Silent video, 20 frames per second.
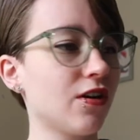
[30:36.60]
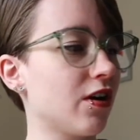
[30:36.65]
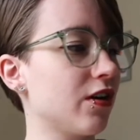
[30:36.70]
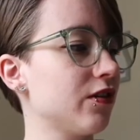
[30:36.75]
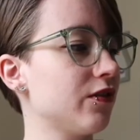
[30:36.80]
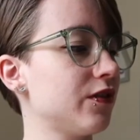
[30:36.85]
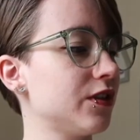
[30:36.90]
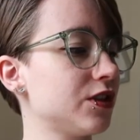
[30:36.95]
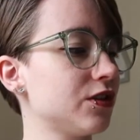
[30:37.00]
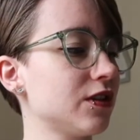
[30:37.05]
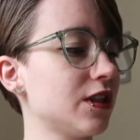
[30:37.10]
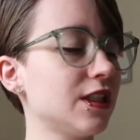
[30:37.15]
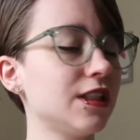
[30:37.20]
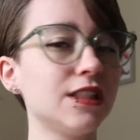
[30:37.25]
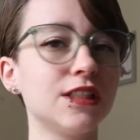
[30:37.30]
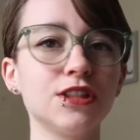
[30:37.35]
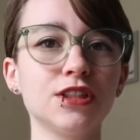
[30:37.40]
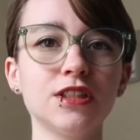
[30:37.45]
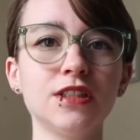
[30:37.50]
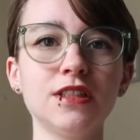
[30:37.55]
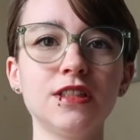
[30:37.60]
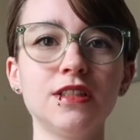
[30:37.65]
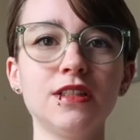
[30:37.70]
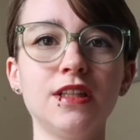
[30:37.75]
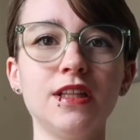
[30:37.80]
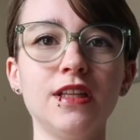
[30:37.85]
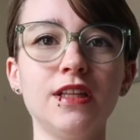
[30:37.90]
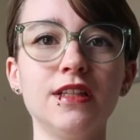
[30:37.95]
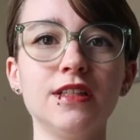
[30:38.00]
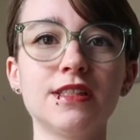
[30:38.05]
Artificial Condition,
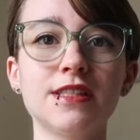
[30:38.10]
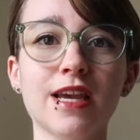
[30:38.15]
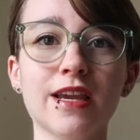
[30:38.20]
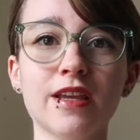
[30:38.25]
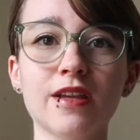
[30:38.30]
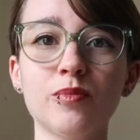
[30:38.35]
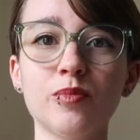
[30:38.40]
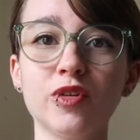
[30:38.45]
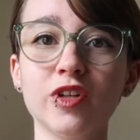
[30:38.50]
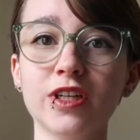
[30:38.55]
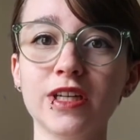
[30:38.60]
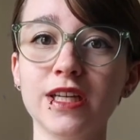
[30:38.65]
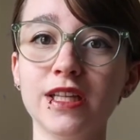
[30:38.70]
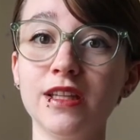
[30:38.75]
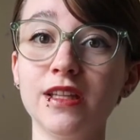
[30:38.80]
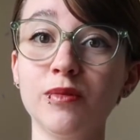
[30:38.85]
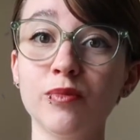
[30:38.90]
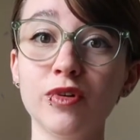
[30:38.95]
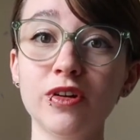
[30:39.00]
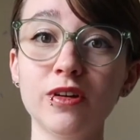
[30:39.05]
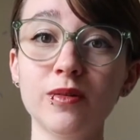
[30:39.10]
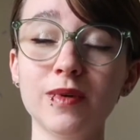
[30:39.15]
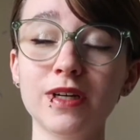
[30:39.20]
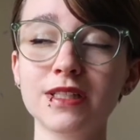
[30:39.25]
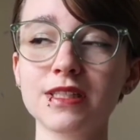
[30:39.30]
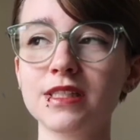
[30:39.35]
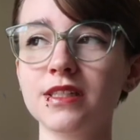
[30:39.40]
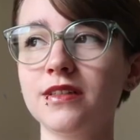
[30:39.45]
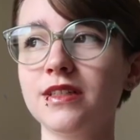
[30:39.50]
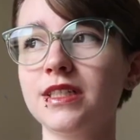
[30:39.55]
the second book in the Murderbot
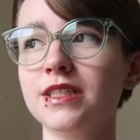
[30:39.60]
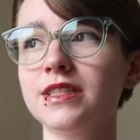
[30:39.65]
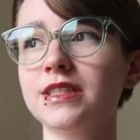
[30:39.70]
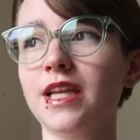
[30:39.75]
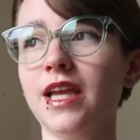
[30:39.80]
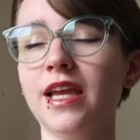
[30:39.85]
series,